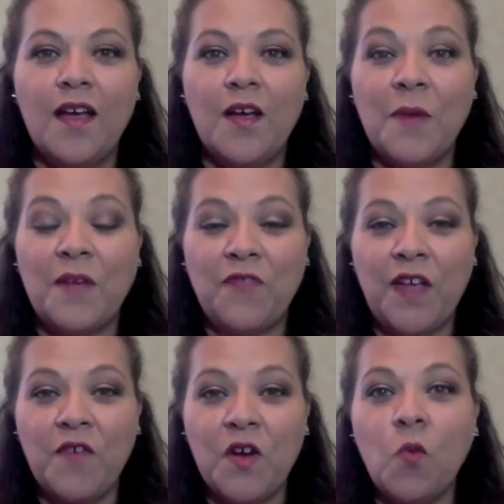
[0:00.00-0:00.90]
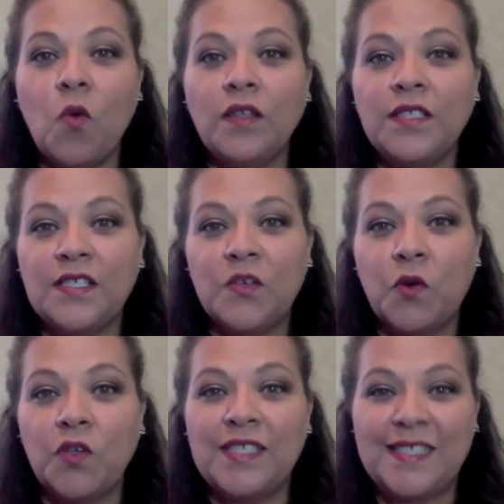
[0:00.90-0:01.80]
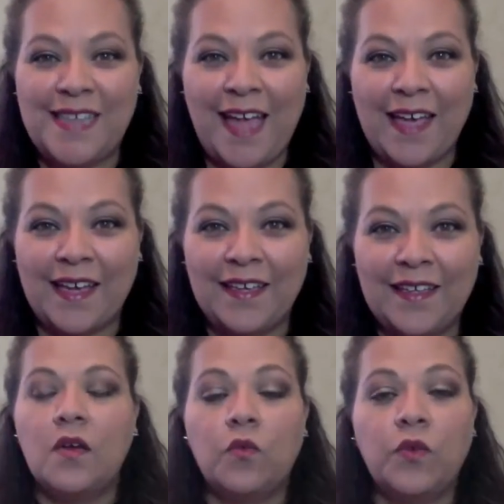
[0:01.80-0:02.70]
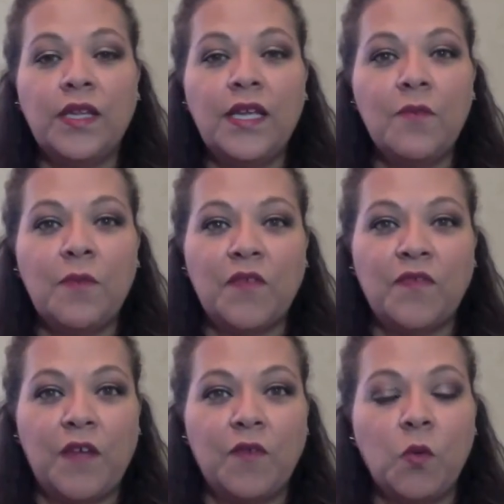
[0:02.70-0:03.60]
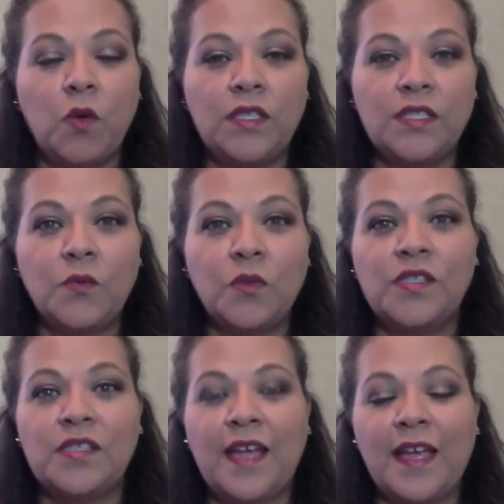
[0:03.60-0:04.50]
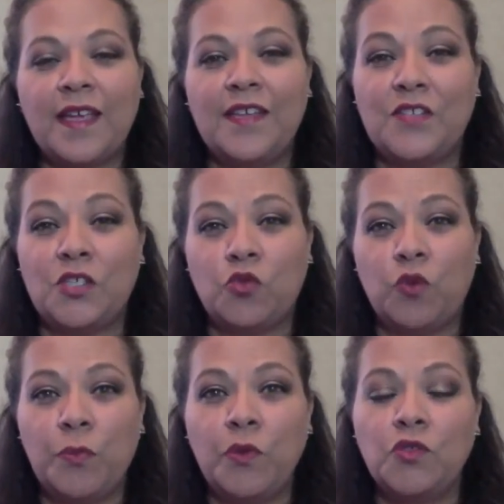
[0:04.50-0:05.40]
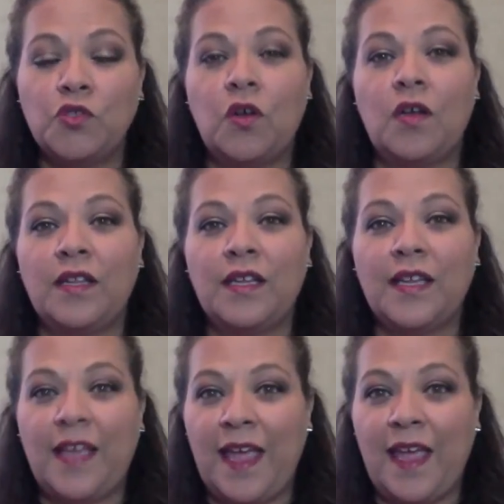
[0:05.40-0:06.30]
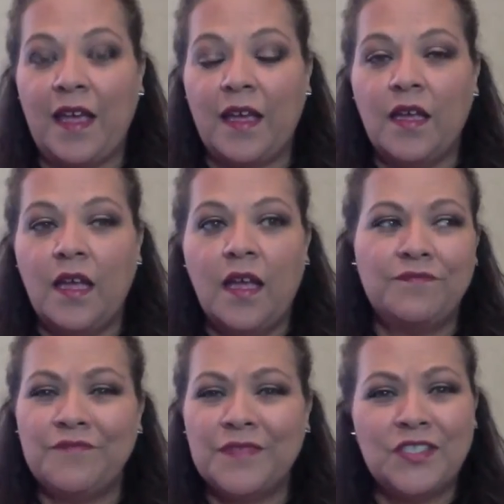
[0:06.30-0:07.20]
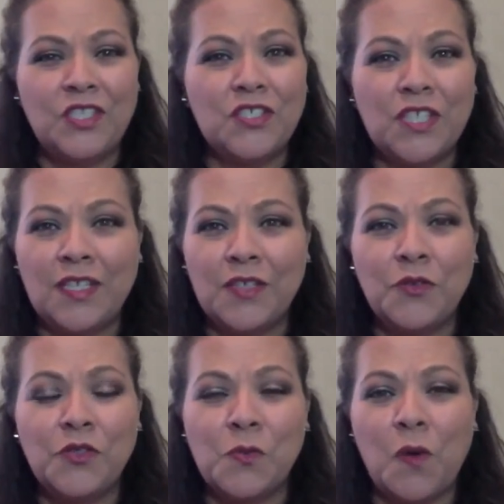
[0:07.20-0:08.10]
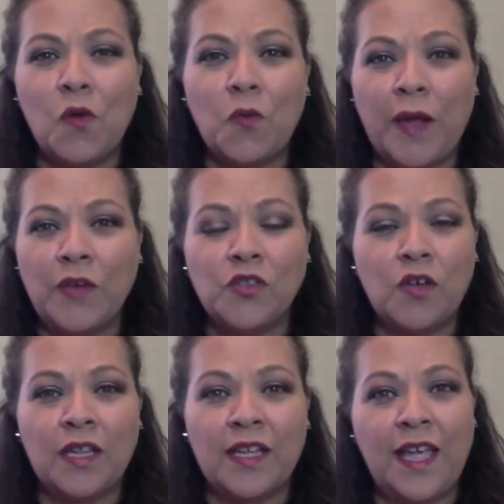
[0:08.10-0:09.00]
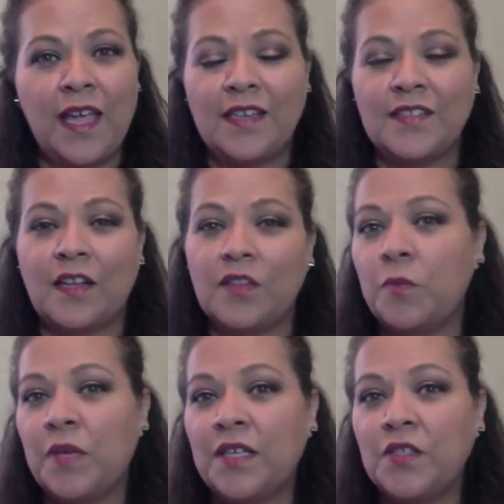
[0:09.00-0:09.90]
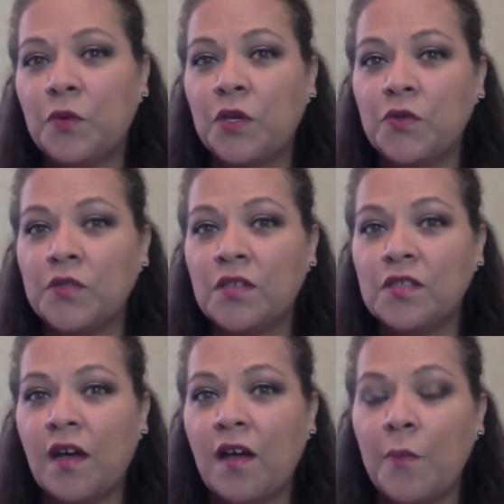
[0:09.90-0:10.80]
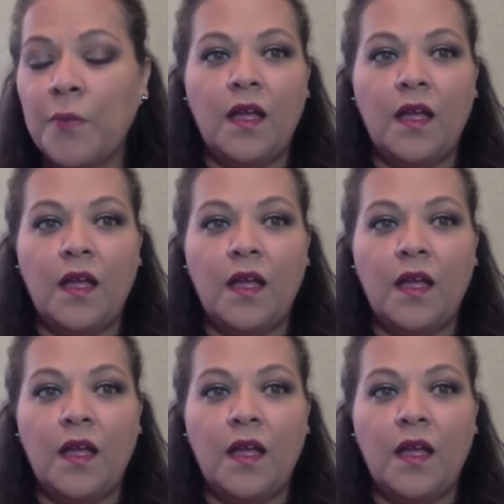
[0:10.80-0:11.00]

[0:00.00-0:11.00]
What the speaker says: My favorite Walt Disney World snack. Really, my favorite Walt Disney World snack is the triple chocolate cake. Just a little small round chocolate cake and it's got the Mickey sprinkles on top.